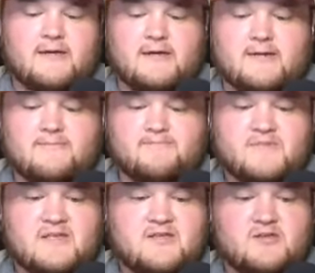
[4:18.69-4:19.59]
Um,
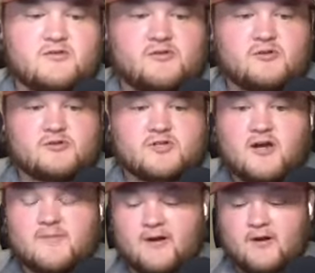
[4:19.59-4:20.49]
you're you're
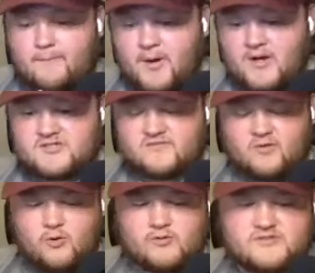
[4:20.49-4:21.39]
talking about a bunch of
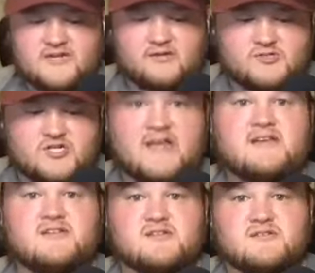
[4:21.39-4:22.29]
wholesale
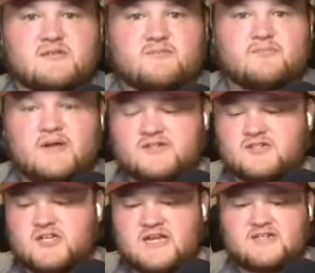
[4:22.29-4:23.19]
changes, a bunch of
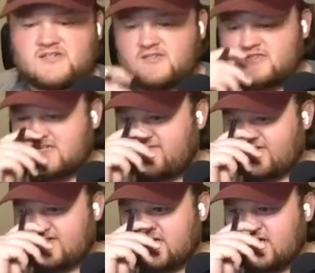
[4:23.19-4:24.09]
changes to this
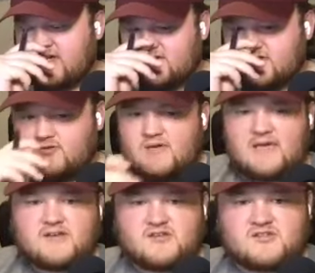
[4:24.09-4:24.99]
defense, so you
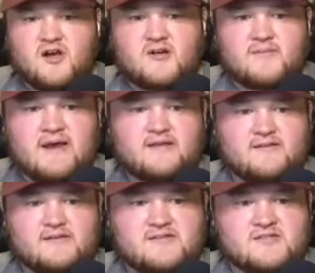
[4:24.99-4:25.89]
can't just
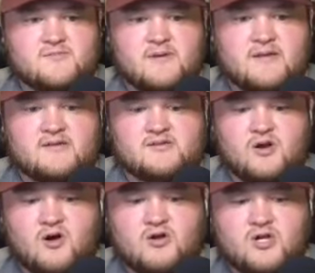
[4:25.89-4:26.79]
automatically anticipate it to
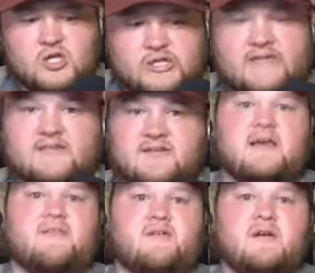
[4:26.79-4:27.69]
all click
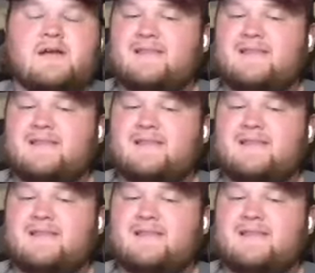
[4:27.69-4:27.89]
together.